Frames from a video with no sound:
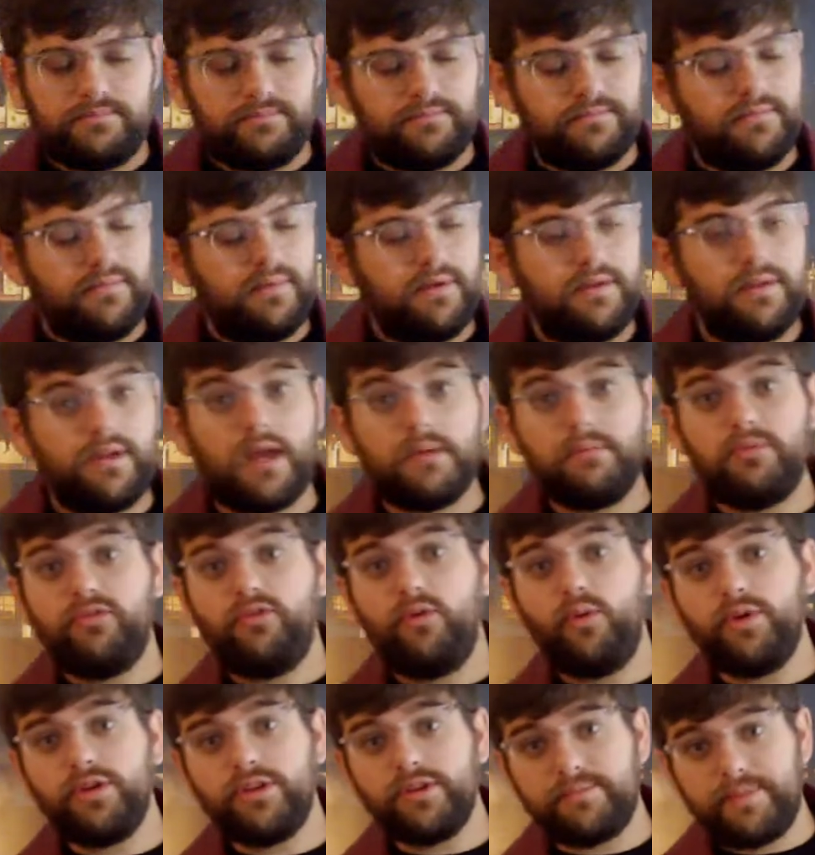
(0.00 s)
Now,
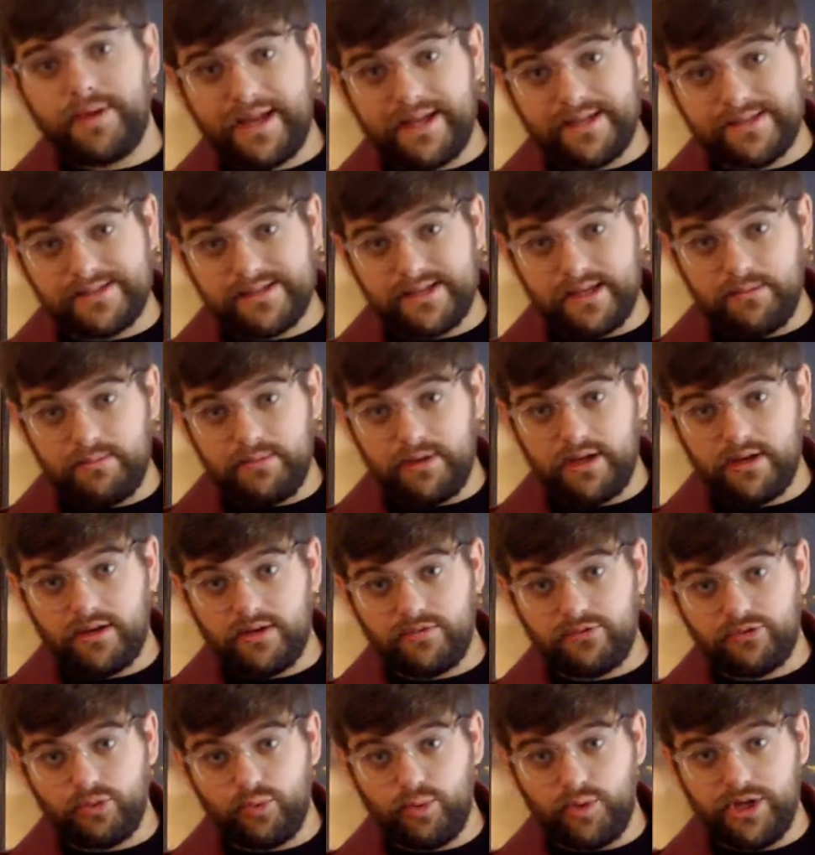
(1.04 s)
before the pandemic of
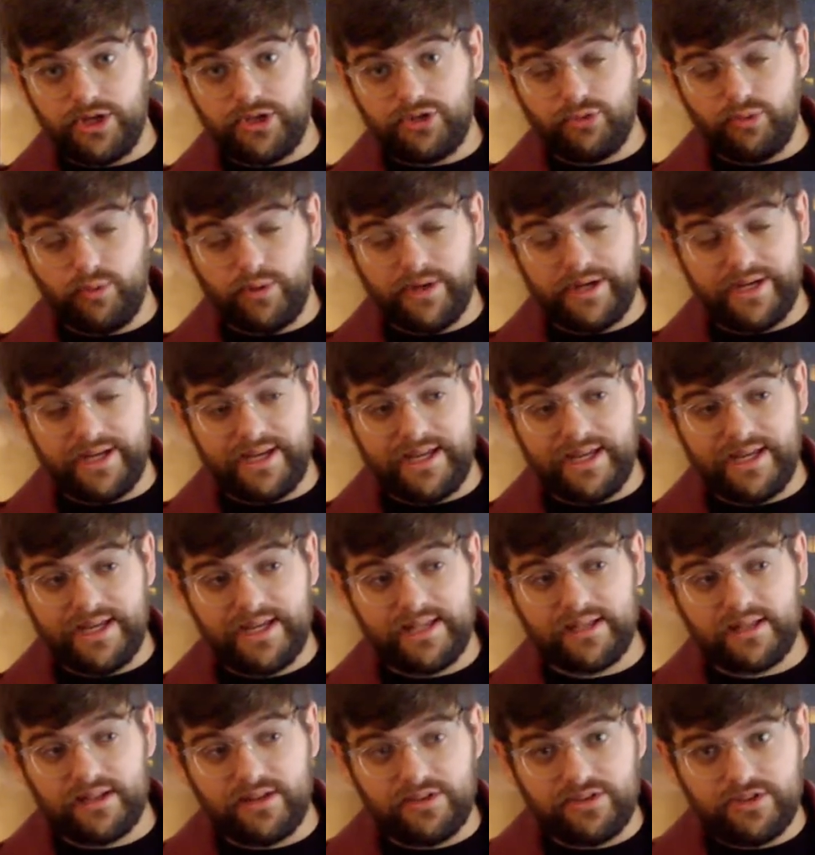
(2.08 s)
2020
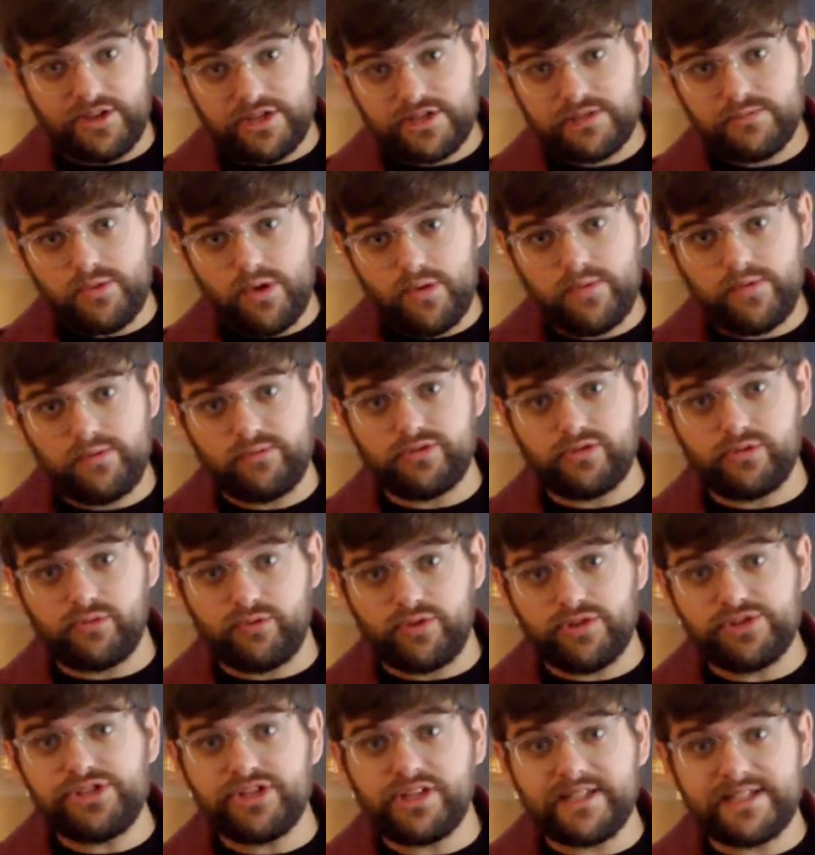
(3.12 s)
hit, this movie was
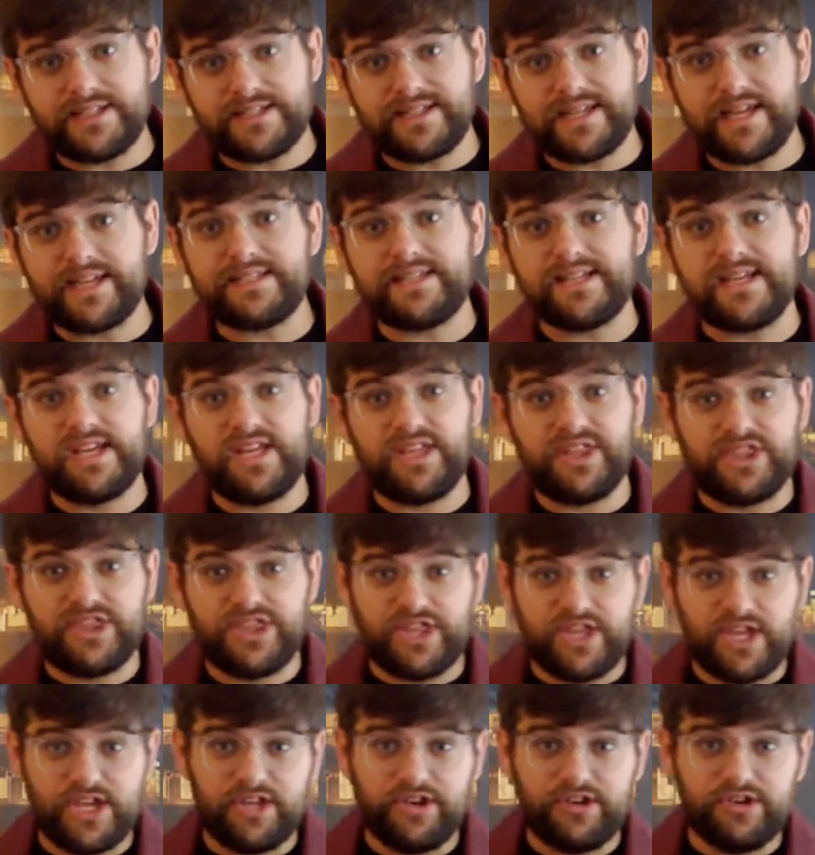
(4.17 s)
originally set to hit
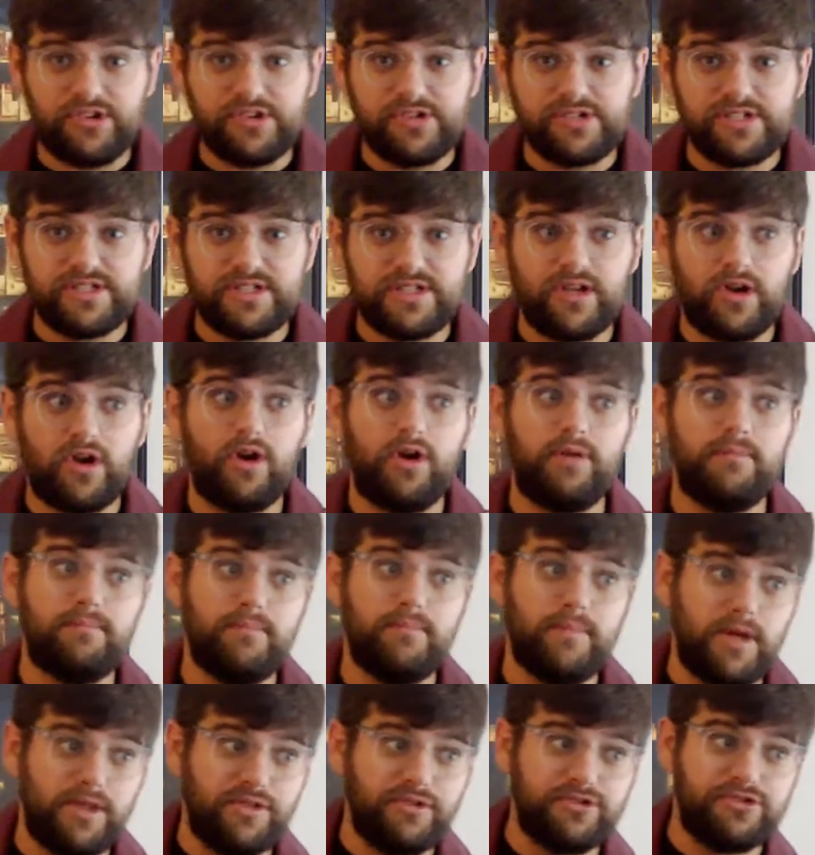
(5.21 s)
theaters on
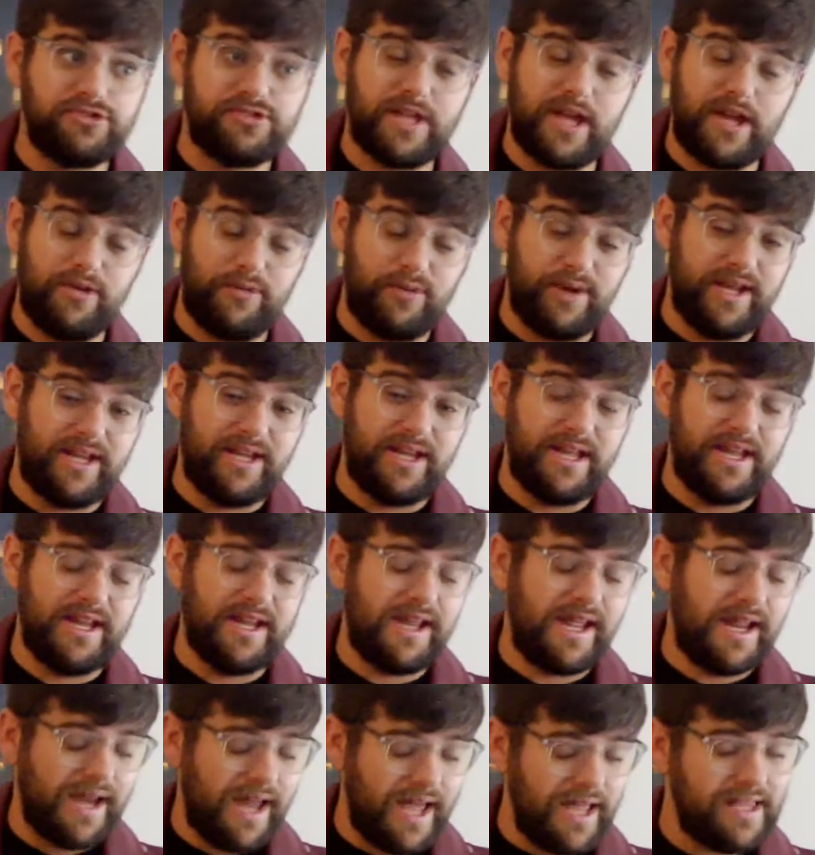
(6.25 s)
Mother's Day weekend,
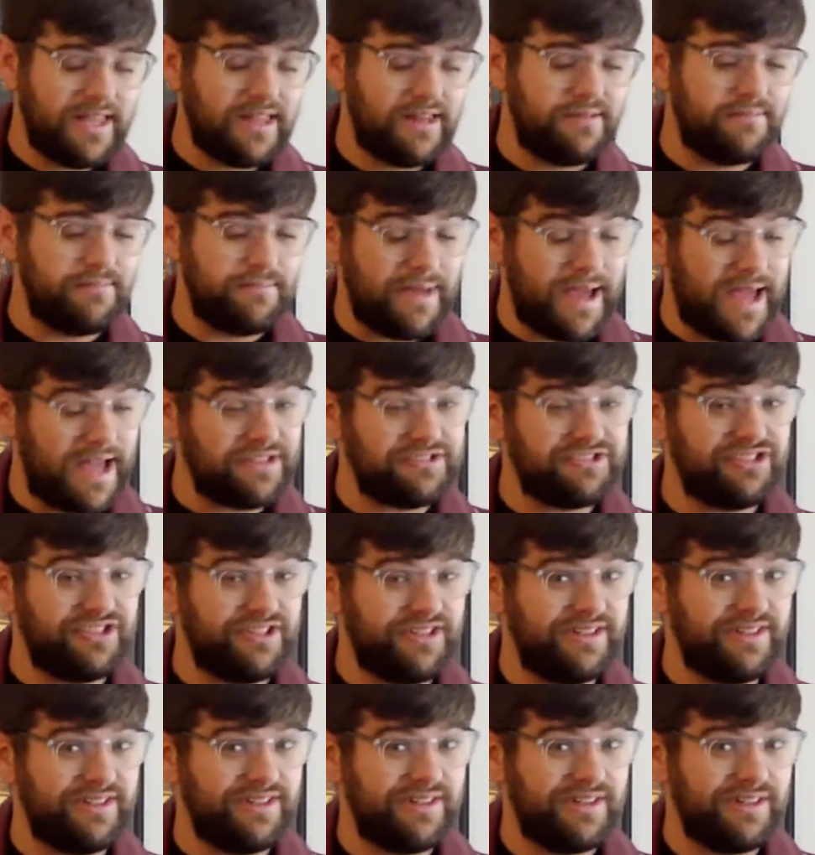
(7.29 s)
and I can
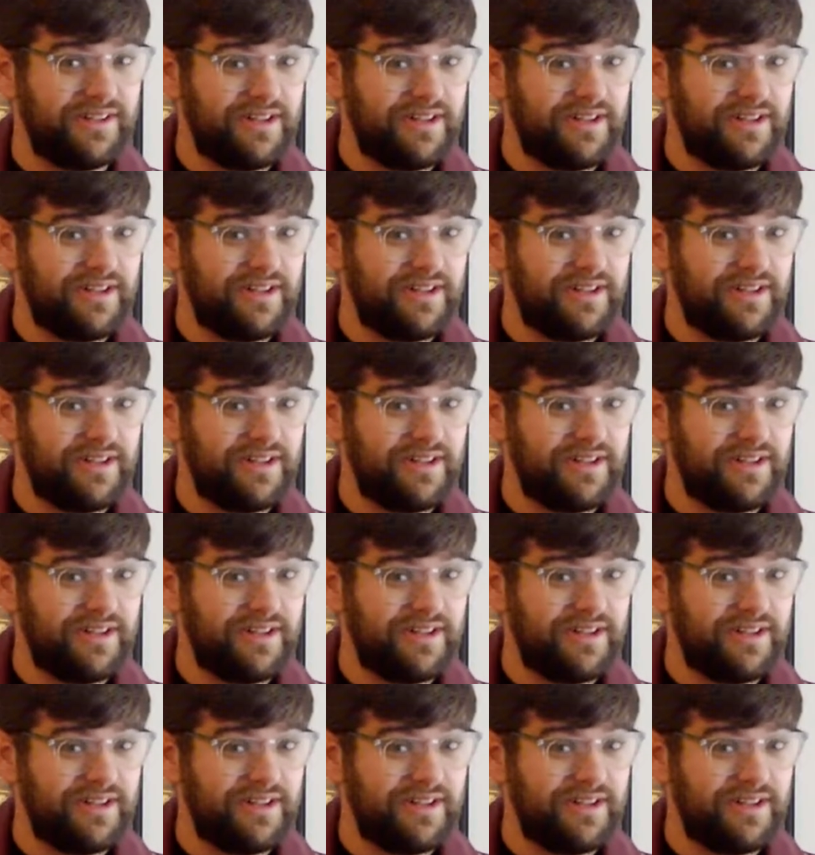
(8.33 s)
imagine